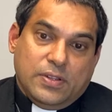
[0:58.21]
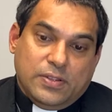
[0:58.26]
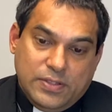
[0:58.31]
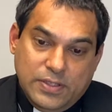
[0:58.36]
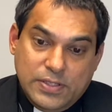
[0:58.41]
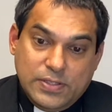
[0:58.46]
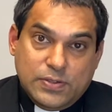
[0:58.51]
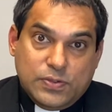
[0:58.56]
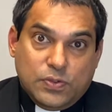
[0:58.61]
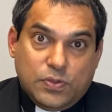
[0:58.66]

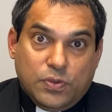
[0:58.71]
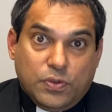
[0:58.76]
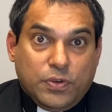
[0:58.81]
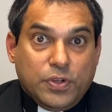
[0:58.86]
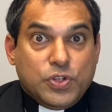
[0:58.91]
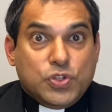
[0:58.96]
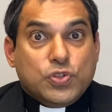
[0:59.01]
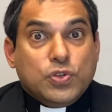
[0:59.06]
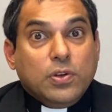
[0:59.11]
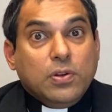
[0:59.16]
This
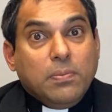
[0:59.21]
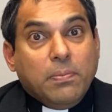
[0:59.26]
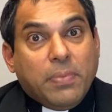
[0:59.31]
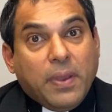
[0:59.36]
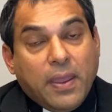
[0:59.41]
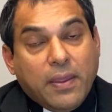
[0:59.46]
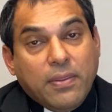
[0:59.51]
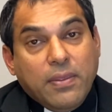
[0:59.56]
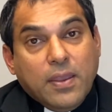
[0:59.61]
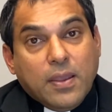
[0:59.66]
ritual
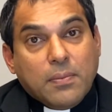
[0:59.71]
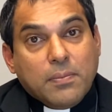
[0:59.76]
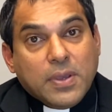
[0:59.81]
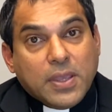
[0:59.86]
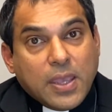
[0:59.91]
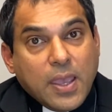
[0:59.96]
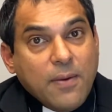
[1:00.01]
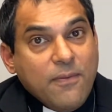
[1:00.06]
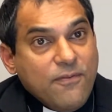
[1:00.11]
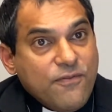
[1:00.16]
bathing
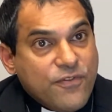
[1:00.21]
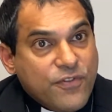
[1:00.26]
became